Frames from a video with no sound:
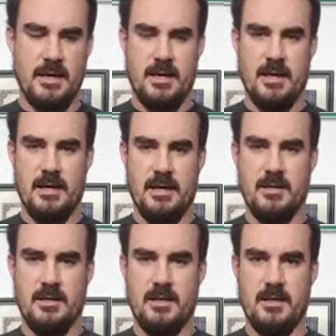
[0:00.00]

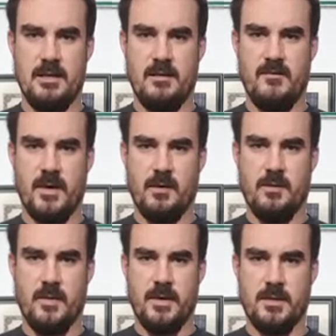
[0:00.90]
and the
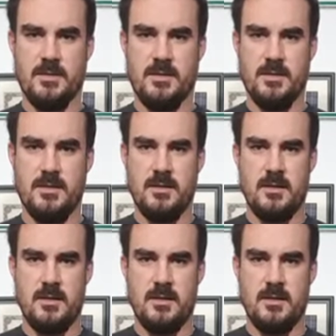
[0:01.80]
Velcro kilts.